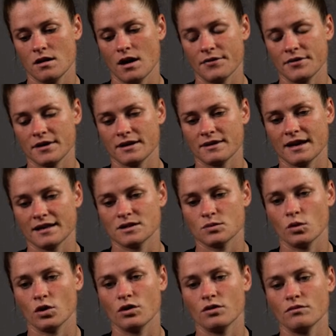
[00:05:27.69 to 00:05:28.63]
I think
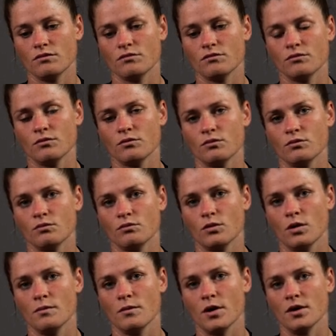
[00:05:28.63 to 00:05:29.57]
that's what
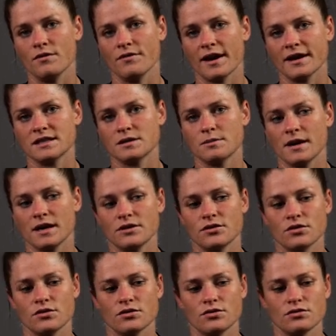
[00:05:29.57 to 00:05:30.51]
what motivates me
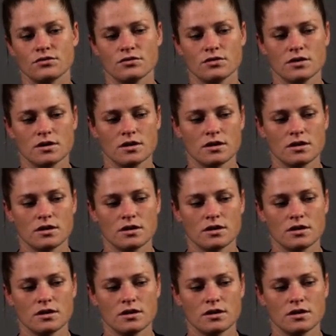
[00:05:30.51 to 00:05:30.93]
to